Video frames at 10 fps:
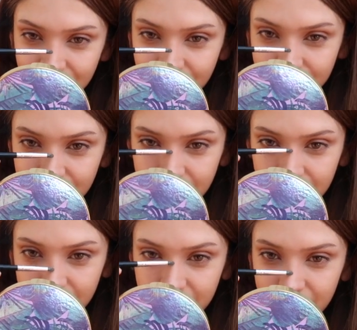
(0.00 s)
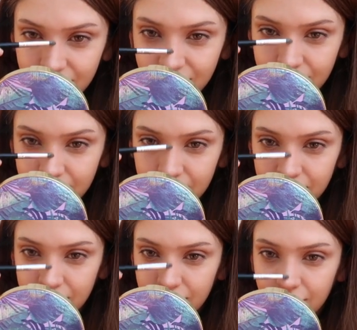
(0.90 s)

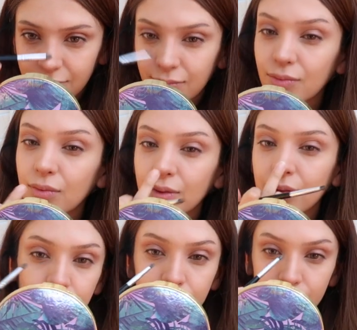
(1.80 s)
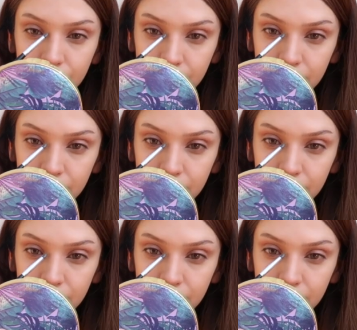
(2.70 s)
Nothing is said.